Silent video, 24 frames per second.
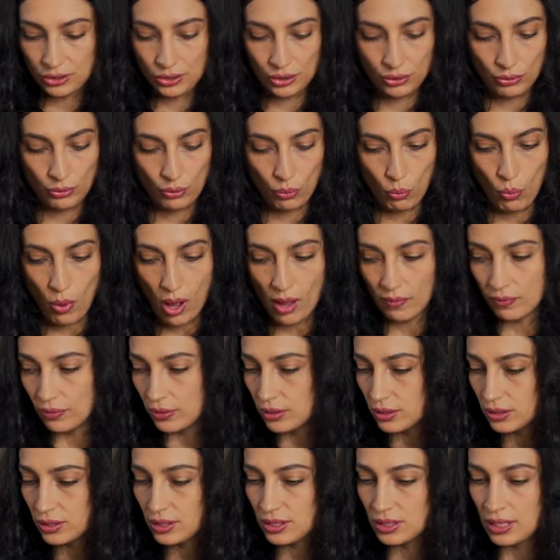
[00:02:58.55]
to the
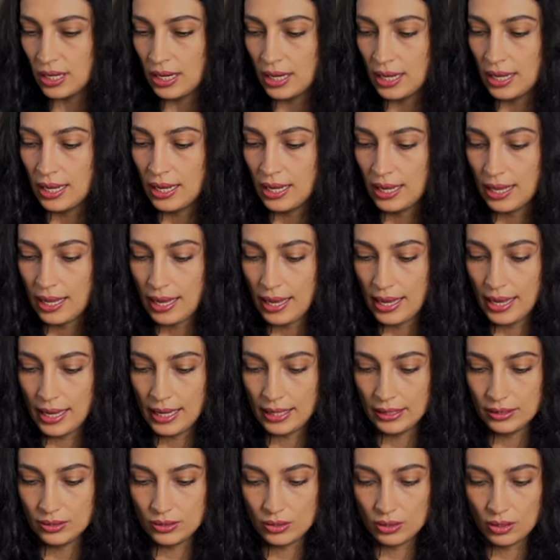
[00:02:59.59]
waffles.
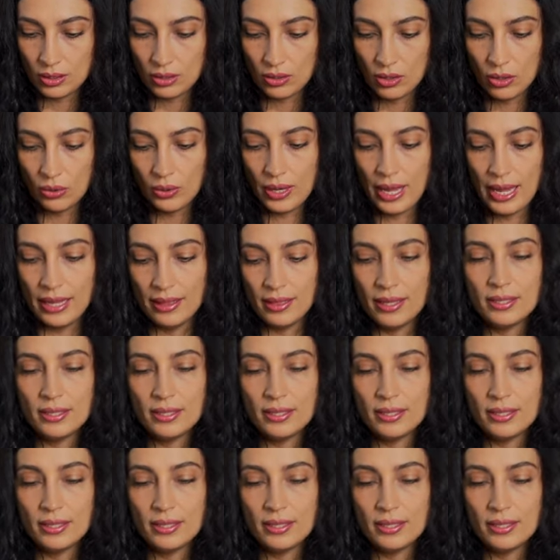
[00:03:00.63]
And okay,